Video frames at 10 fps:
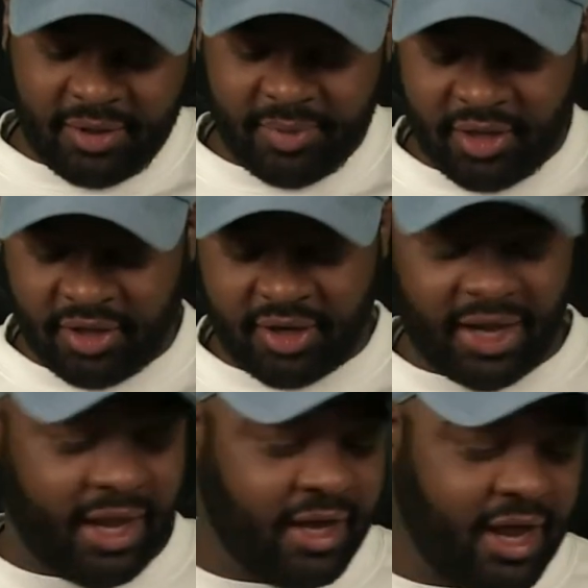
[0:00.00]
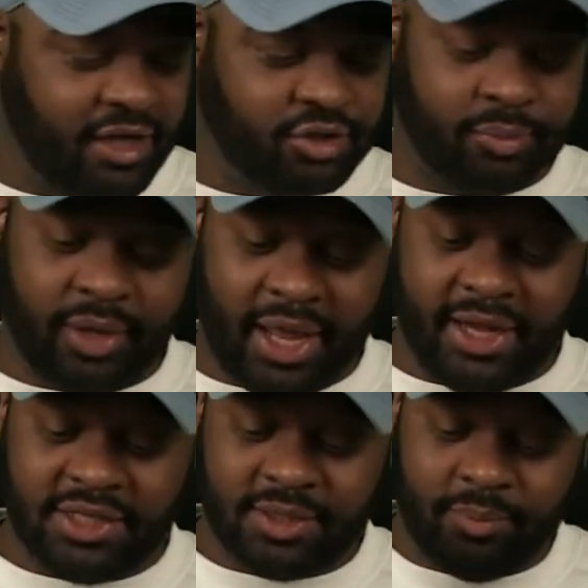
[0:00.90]
mailer and an extra book, and
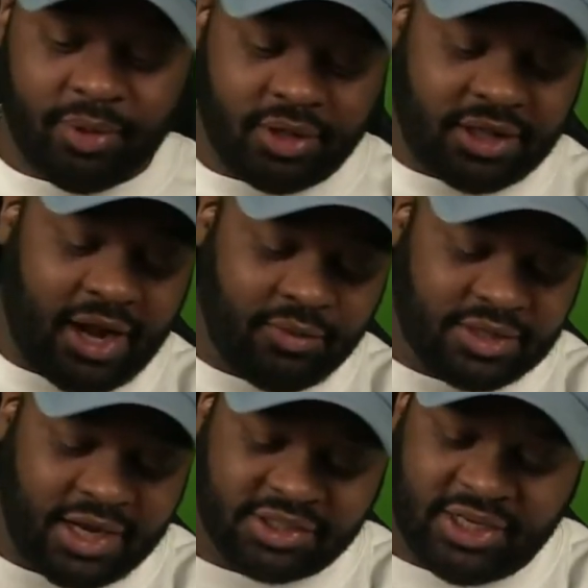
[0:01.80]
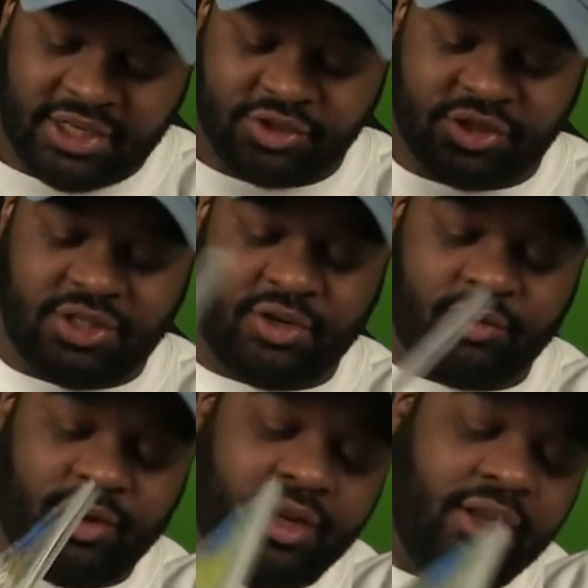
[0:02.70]
it's a book that I was actually interested
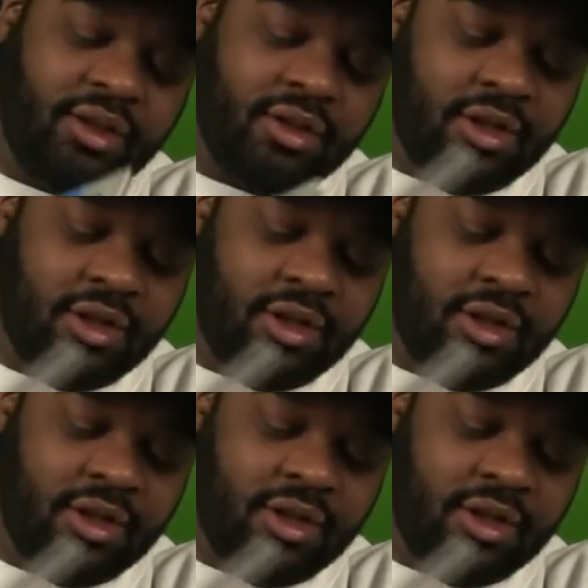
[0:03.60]
in reading.